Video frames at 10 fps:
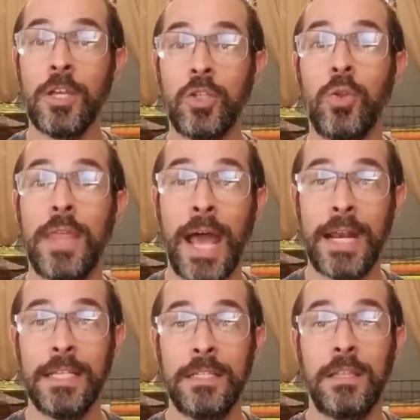So
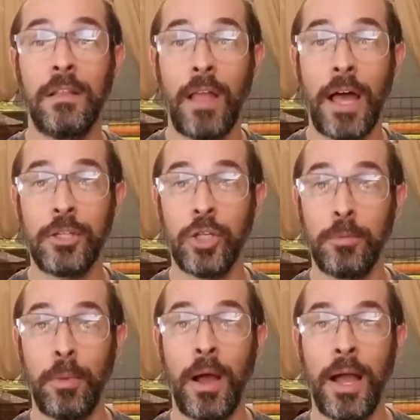that is the
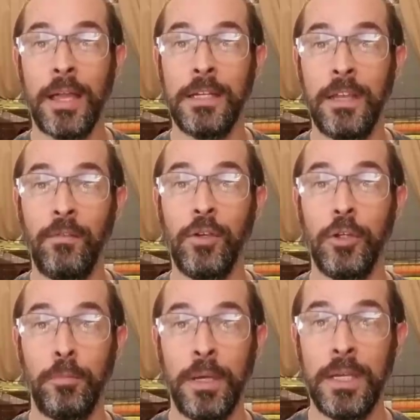logic behind giving
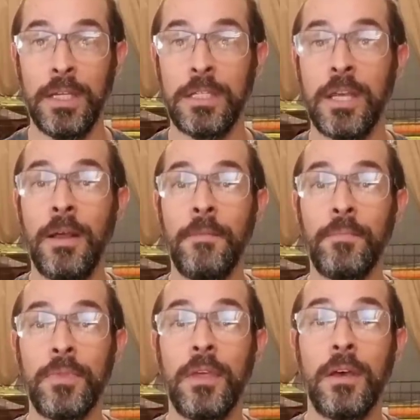your piggies
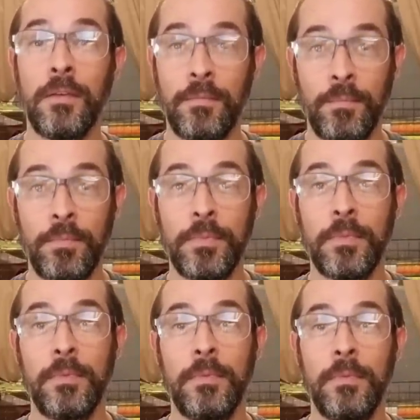the
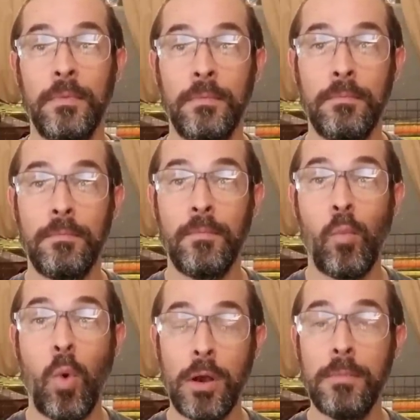
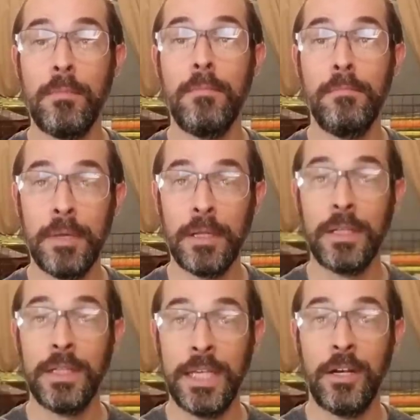1
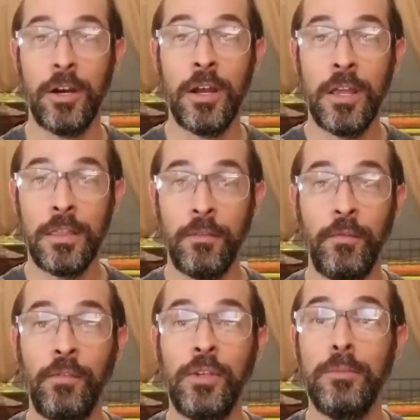milliliter, the
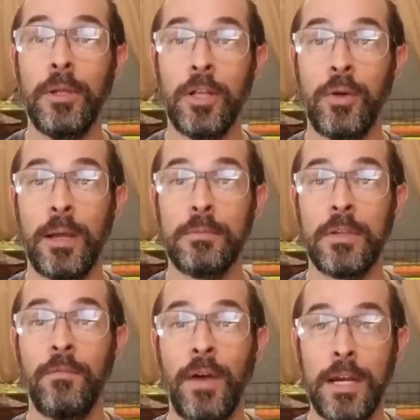50
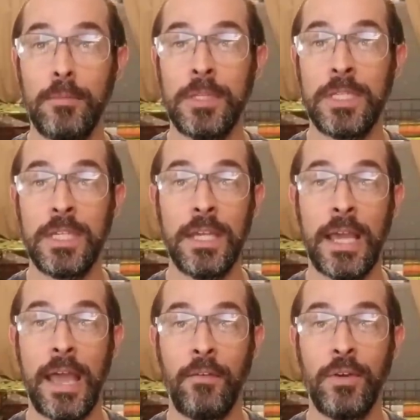milligrams of vitamin
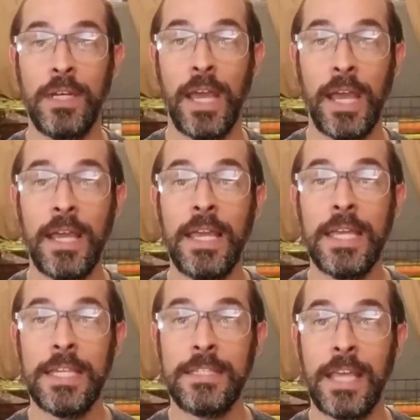C every day,
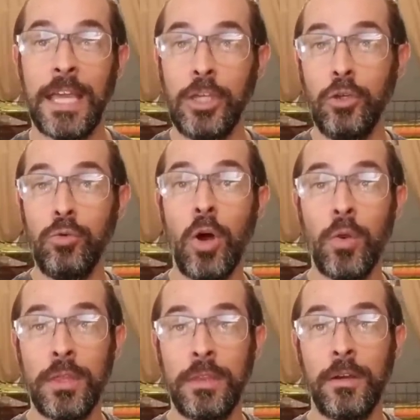is that you
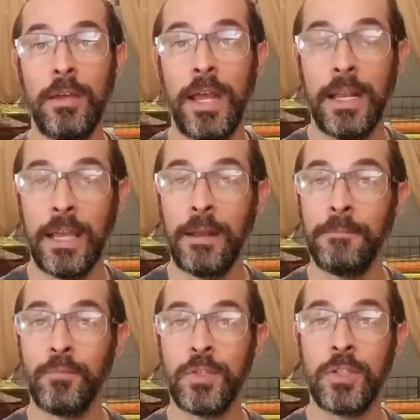know that they're getting it.
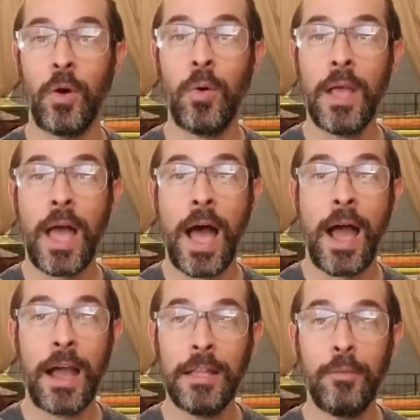So I
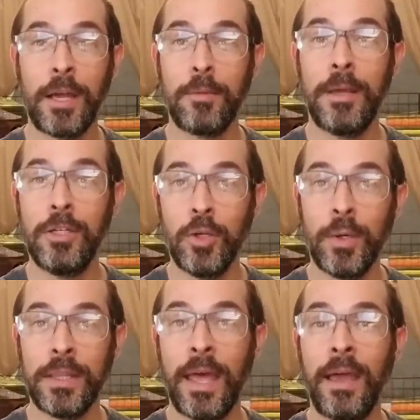highly recommend
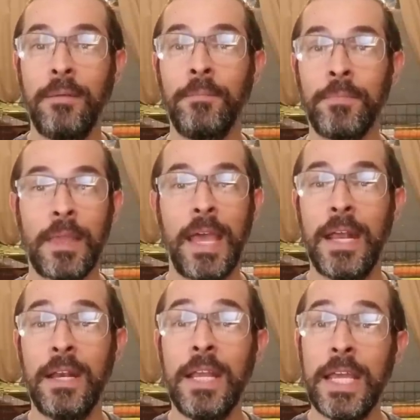doing that,
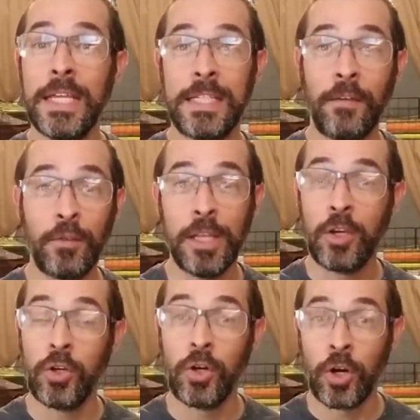and it definitely
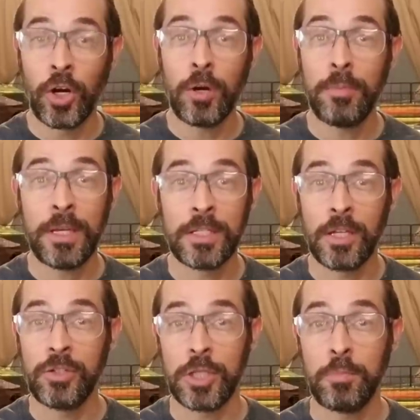couldn't hurt, because
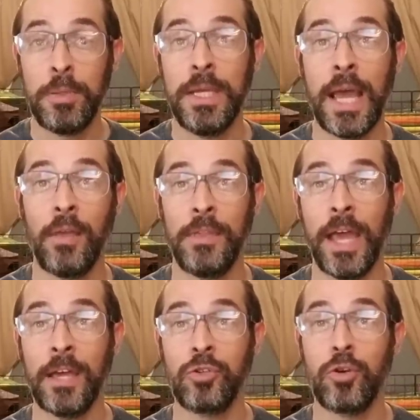they'll just pee out the
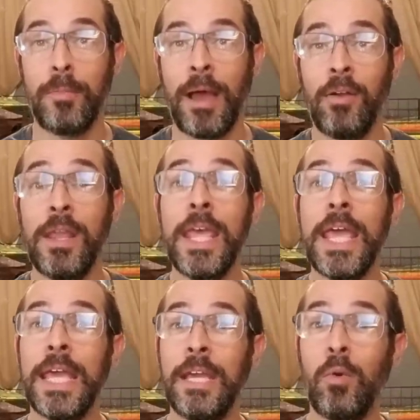extra amount.
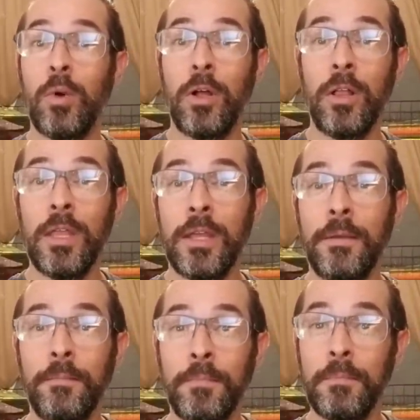It will
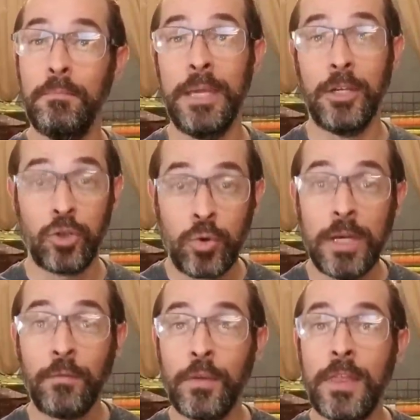be a
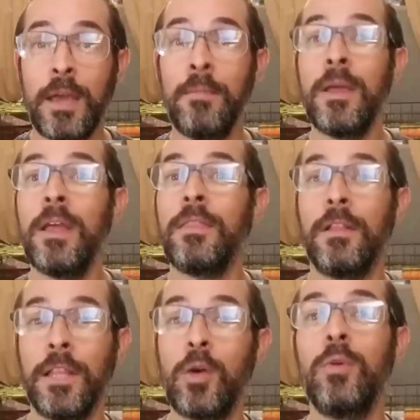treat for them.
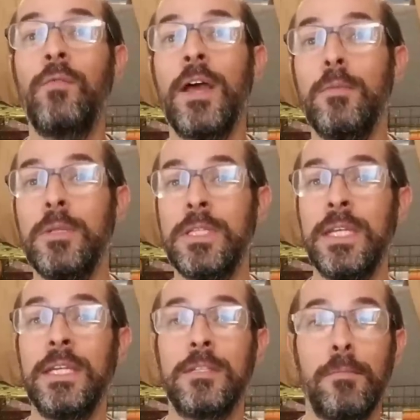The liquid vitamin
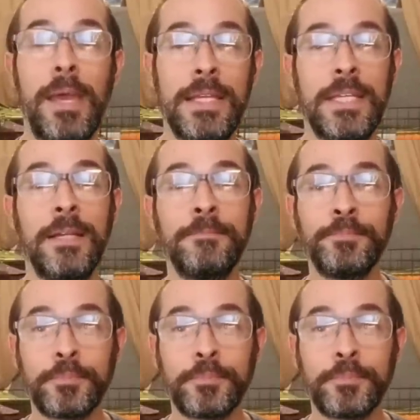C is amazing.